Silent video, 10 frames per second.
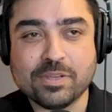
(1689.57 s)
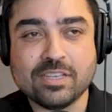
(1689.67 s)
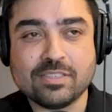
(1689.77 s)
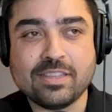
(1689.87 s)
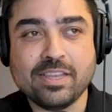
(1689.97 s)

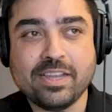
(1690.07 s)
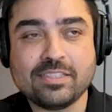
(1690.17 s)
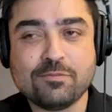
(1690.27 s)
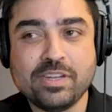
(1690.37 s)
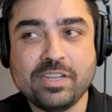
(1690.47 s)
because I think
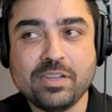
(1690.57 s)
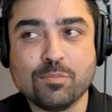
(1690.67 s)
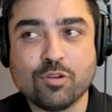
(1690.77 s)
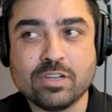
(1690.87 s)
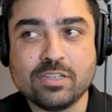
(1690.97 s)
it's very
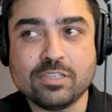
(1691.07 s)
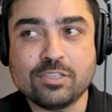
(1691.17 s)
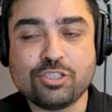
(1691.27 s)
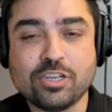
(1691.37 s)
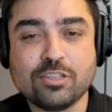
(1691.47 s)
important to
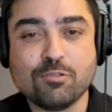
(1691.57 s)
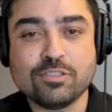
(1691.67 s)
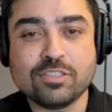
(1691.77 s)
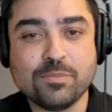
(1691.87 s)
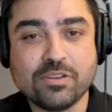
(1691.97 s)
share
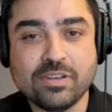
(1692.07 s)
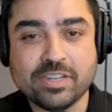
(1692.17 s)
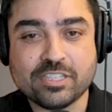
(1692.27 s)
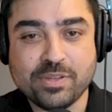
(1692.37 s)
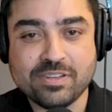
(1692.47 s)
those immigrant
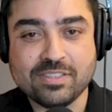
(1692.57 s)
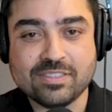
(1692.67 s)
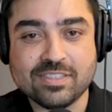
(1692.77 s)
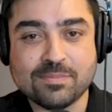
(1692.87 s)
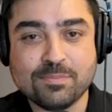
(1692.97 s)

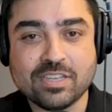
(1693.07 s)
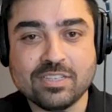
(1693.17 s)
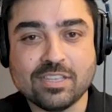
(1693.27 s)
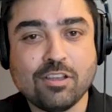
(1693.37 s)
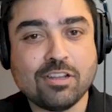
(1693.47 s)
experiences,
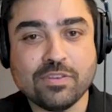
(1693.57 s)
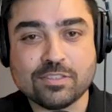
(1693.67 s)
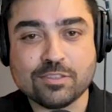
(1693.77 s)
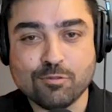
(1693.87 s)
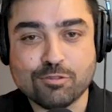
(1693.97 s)
because a lot of
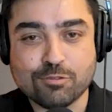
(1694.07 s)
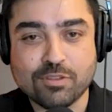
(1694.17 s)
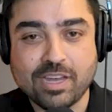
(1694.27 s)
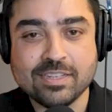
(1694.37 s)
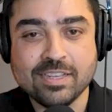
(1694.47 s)
us go through
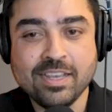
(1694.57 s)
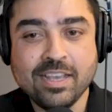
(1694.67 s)
that.